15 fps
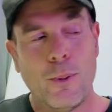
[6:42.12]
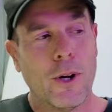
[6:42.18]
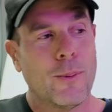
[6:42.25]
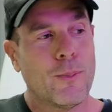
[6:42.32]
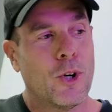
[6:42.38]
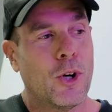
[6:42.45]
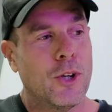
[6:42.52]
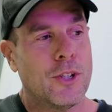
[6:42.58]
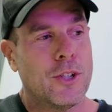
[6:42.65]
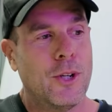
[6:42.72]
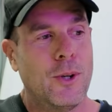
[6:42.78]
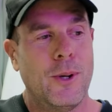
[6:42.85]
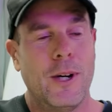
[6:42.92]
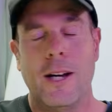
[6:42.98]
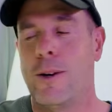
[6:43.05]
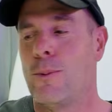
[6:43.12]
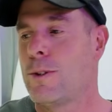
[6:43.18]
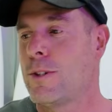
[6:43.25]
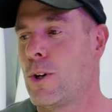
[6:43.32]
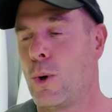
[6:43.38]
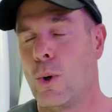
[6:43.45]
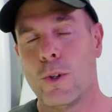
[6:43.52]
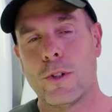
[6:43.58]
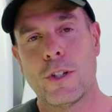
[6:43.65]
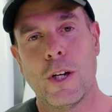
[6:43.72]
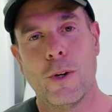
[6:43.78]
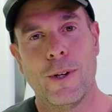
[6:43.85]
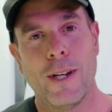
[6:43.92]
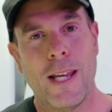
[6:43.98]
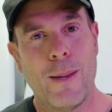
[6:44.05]
bottom contour, was
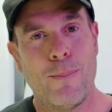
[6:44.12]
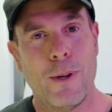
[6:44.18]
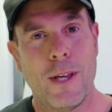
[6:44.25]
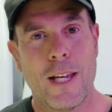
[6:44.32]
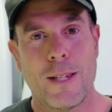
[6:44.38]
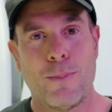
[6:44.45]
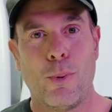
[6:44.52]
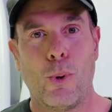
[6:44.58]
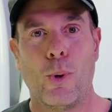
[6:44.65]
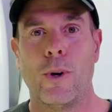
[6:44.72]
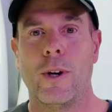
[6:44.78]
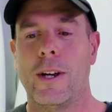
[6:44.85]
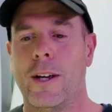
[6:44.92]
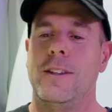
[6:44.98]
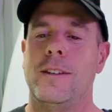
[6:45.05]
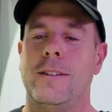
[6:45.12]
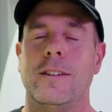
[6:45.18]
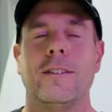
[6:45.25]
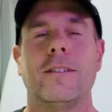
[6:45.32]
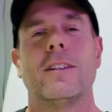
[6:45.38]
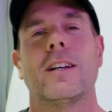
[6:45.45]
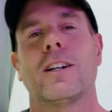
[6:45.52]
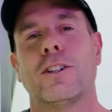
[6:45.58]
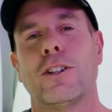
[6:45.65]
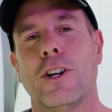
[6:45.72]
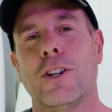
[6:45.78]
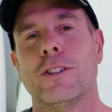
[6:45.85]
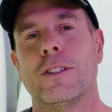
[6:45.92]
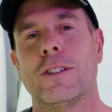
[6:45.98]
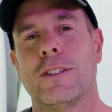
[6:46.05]
also an EPS board. This is the
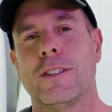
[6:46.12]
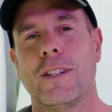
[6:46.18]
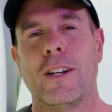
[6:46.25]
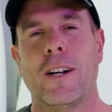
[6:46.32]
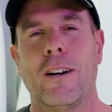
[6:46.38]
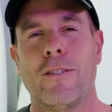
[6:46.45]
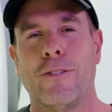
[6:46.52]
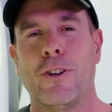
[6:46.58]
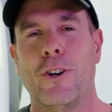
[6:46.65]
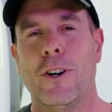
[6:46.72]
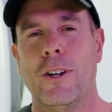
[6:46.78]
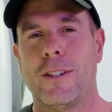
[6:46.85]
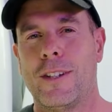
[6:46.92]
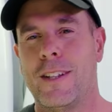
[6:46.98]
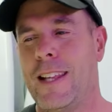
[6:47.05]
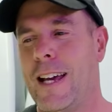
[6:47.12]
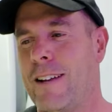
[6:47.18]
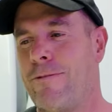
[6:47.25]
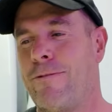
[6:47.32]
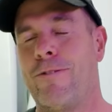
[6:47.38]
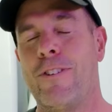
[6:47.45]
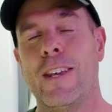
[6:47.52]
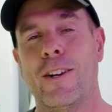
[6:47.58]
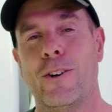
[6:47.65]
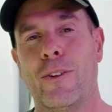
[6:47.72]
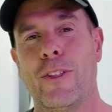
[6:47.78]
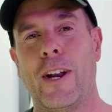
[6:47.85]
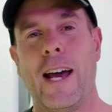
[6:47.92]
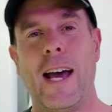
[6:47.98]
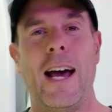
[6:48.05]
closest that I've got to that feel
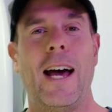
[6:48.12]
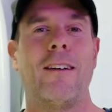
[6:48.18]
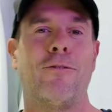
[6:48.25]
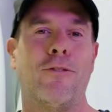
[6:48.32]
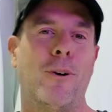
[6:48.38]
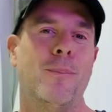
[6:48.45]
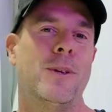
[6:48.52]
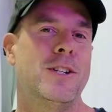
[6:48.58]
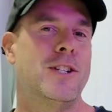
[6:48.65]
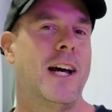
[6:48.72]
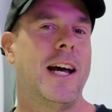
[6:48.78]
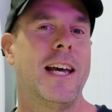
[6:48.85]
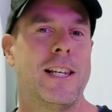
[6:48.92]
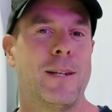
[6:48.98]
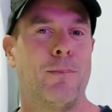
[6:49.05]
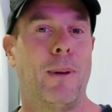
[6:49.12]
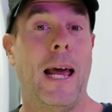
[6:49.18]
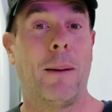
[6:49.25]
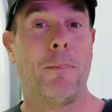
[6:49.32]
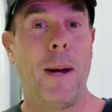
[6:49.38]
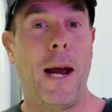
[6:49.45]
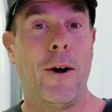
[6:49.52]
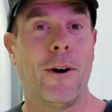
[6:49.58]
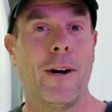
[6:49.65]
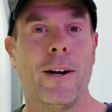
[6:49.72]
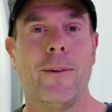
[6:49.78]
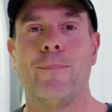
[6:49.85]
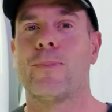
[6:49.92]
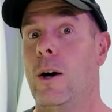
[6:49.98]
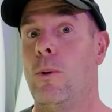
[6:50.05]
that I had from the JS Black Baron.
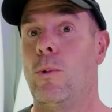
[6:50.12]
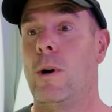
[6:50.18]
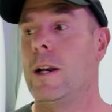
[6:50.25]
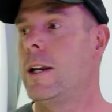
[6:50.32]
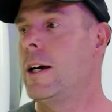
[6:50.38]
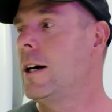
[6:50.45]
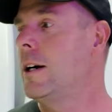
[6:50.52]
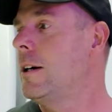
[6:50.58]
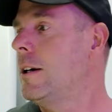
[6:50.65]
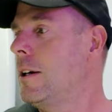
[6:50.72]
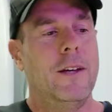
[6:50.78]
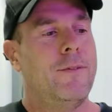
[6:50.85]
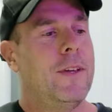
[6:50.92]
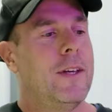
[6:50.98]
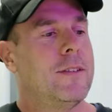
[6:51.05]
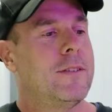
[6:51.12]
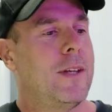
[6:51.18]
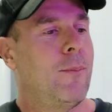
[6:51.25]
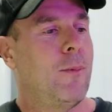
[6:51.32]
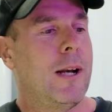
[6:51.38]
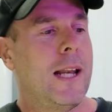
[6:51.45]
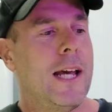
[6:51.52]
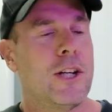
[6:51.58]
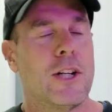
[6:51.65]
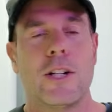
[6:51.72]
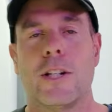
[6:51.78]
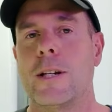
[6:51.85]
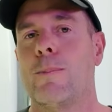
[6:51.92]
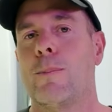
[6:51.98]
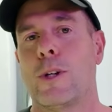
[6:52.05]
I wonder if there's some
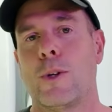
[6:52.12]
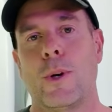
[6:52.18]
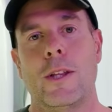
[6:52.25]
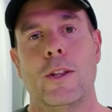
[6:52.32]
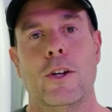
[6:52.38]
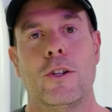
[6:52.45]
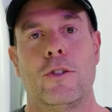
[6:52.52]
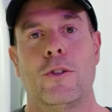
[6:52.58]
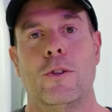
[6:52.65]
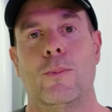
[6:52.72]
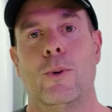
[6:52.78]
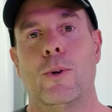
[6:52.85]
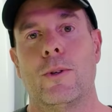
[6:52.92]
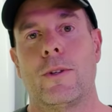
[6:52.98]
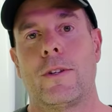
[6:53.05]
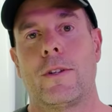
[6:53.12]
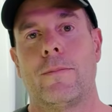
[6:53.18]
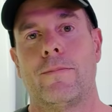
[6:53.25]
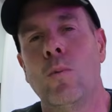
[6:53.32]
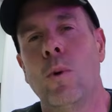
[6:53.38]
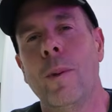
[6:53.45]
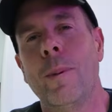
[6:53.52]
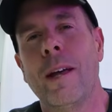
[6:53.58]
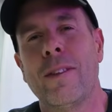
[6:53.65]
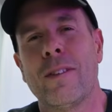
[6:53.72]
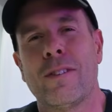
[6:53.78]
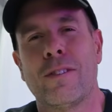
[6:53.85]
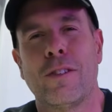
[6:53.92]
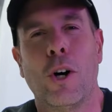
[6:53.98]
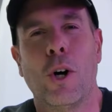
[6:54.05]
relationship between those two boards. what about the
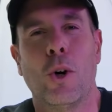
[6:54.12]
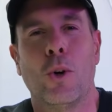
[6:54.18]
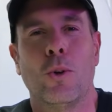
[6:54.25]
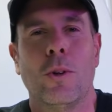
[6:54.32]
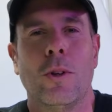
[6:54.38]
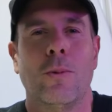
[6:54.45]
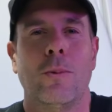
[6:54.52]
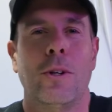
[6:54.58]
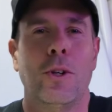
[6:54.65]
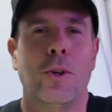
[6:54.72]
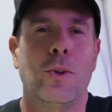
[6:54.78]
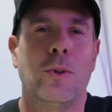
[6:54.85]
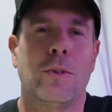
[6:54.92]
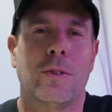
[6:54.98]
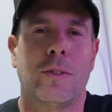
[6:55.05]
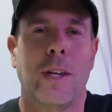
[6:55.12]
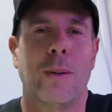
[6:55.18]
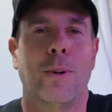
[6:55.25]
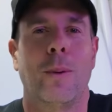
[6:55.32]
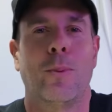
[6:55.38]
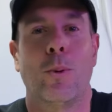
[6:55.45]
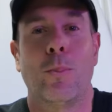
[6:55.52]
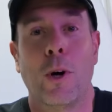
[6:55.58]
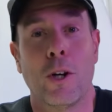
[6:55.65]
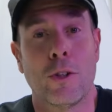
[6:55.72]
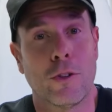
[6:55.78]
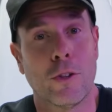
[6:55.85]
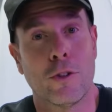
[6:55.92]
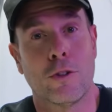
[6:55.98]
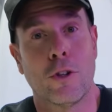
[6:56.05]
sole? We do see people
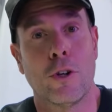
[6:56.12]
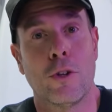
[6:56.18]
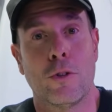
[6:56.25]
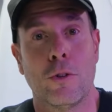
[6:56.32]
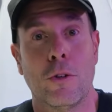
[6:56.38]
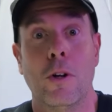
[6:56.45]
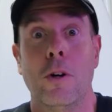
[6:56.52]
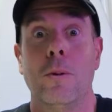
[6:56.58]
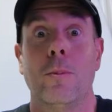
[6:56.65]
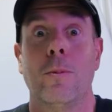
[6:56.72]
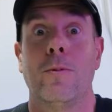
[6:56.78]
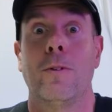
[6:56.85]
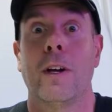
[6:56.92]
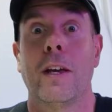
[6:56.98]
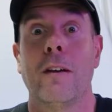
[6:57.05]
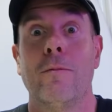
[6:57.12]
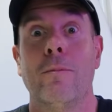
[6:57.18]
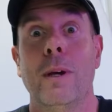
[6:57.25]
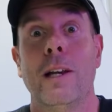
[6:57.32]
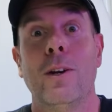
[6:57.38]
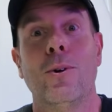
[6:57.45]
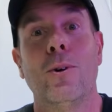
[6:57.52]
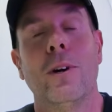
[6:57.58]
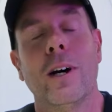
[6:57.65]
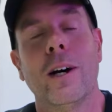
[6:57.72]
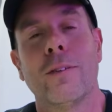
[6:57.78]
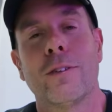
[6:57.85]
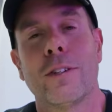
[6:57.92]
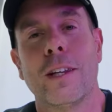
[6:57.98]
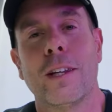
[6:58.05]
post on social, "Oh, forgive me, Lord, I
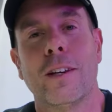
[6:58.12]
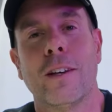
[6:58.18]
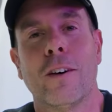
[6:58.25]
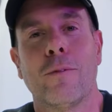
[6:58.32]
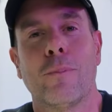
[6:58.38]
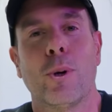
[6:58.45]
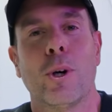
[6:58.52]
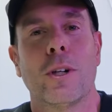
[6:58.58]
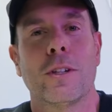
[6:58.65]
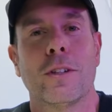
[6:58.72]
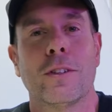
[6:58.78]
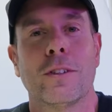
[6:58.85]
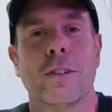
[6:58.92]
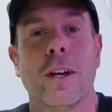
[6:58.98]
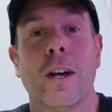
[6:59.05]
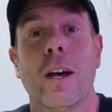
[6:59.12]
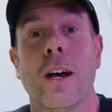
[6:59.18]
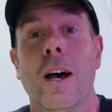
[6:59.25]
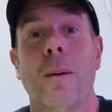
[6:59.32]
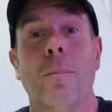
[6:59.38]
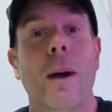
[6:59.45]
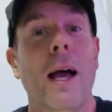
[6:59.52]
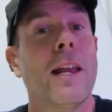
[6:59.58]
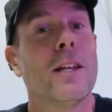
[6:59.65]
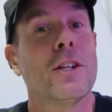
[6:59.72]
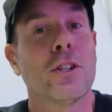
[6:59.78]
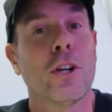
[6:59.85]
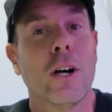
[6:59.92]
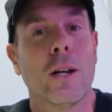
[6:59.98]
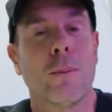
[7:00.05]
have sinned. I've purchased a made in
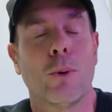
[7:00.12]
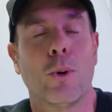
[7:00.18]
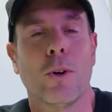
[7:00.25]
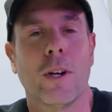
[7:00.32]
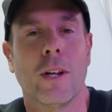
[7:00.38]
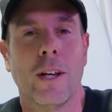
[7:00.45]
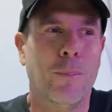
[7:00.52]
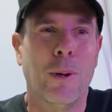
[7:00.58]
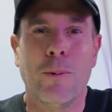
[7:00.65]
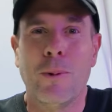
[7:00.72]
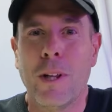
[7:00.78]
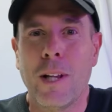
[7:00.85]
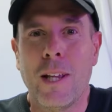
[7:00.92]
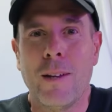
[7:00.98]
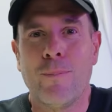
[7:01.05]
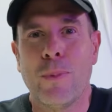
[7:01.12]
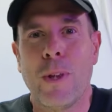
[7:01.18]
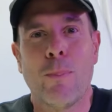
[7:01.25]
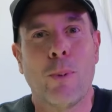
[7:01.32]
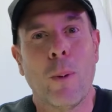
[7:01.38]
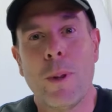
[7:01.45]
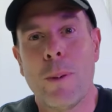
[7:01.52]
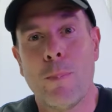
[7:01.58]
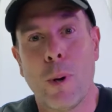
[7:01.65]
China board." But really, they're probably